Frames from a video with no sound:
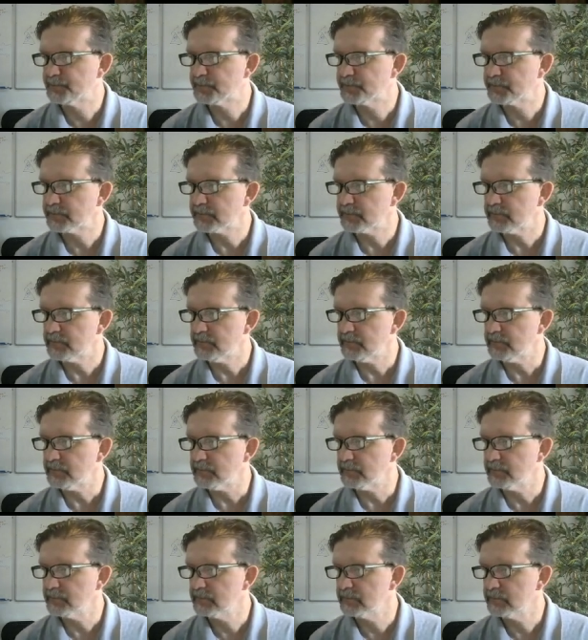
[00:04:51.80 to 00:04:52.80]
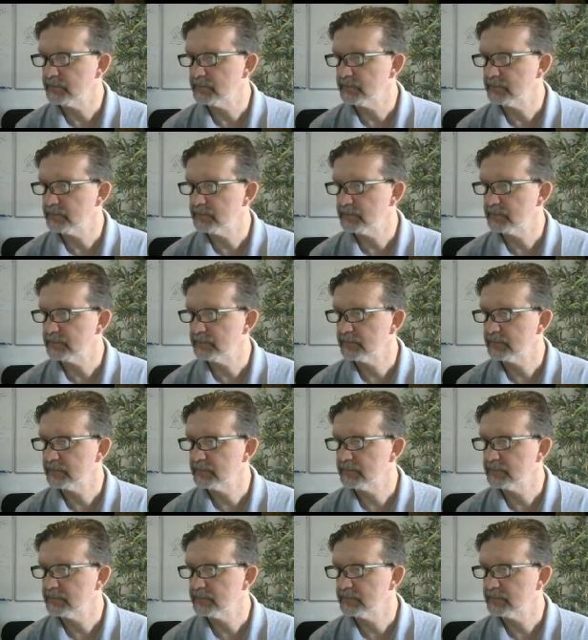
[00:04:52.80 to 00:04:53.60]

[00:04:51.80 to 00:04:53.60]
(silence)